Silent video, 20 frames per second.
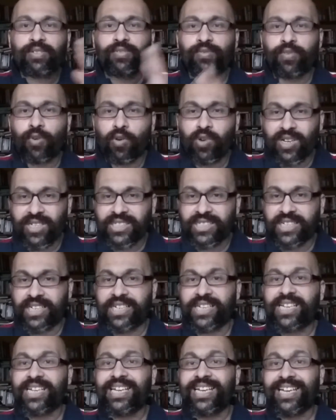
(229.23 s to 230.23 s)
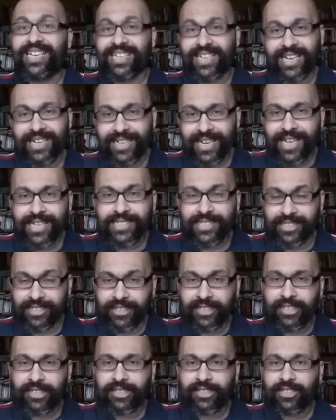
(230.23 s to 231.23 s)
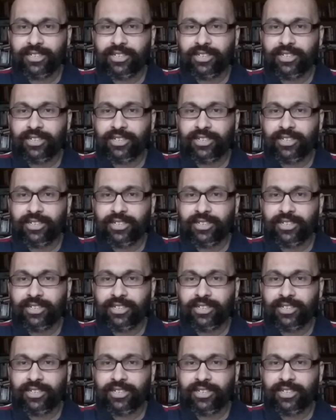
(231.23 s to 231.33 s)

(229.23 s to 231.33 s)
focusing and enacting,